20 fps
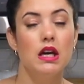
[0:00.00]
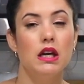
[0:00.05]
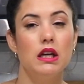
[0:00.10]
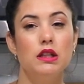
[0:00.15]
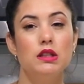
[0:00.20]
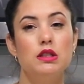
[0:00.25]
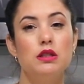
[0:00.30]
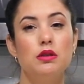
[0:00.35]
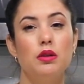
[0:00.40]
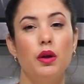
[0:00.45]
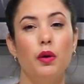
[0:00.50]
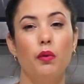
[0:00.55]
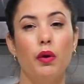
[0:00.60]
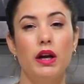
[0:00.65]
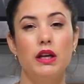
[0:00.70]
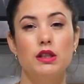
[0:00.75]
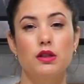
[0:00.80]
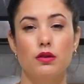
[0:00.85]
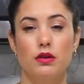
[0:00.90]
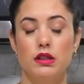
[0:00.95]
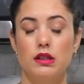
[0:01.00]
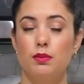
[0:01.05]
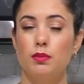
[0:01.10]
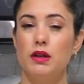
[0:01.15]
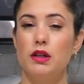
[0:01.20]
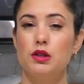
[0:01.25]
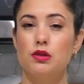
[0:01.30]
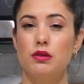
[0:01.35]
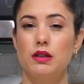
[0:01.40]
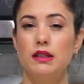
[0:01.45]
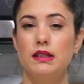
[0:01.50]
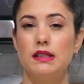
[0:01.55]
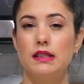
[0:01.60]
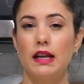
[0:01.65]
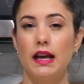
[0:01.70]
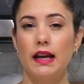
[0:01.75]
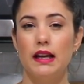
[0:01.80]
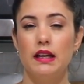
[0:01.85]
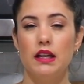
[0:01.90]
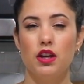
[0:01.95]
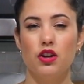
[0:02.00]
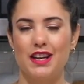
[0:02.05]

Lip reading: into the Rice Krispie treat slightly,